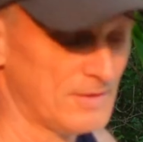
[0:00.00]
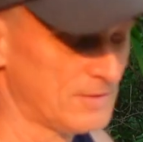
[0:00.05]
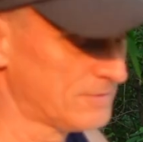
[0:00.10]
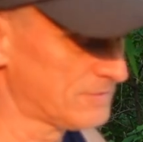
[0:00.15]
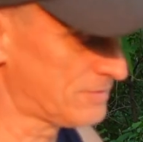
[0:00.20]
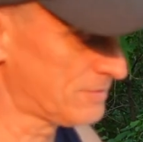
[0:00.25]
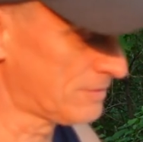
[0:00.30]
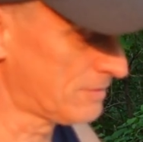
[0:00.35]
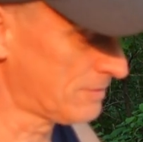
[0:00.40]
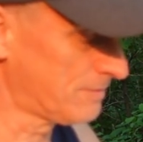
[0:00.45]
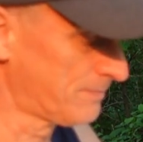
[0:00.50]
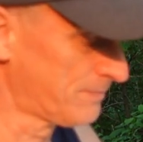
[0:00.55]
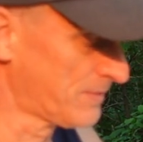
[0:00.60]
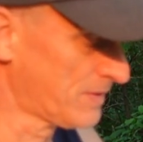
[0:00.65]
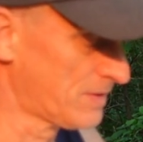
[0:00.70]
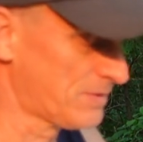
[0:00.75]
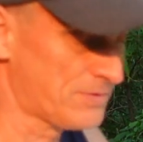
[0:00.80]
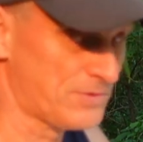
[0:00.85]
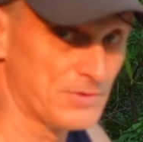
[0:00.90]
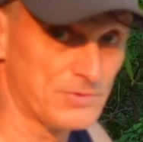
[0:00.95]
So
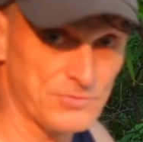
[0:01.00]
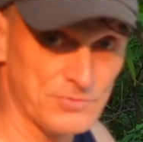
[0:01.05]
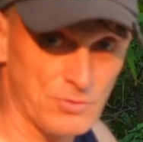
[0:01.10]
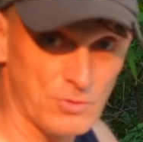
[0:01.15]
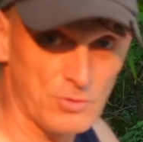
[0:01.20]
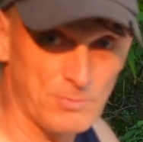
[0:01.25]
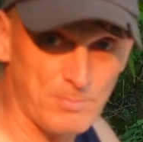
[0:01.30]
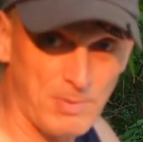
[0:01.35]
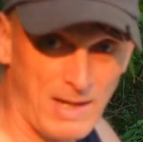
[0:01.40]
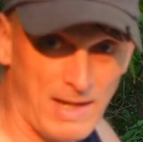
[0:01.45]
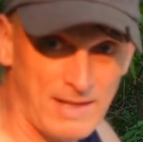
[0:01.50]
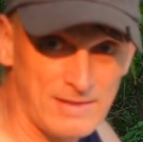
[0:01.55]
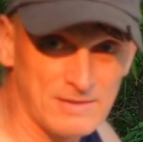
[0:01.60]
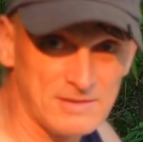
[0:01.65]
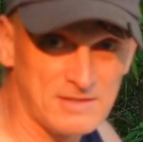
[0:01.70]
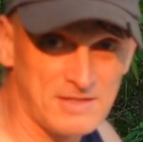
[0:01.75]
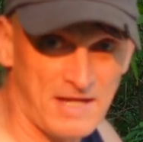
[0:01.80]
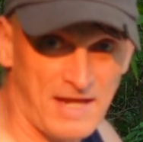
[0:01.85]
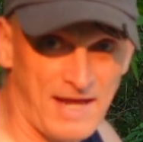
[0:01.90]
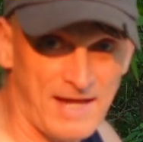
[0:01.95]
the Drone
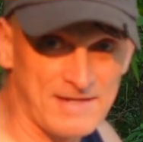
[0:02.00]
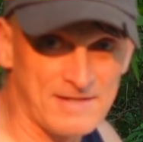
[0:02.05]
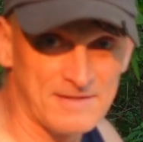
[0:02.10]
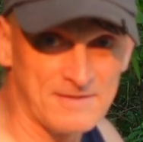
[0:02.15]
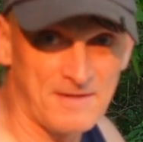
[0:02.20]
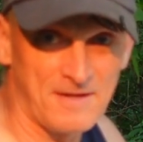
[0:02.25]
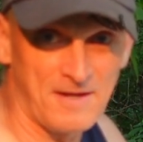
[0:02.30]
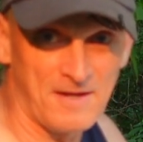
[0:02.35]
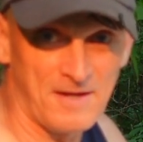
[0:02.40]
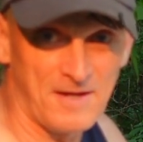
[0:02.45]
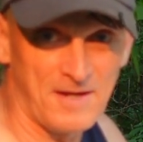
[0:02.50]
Pilot Canada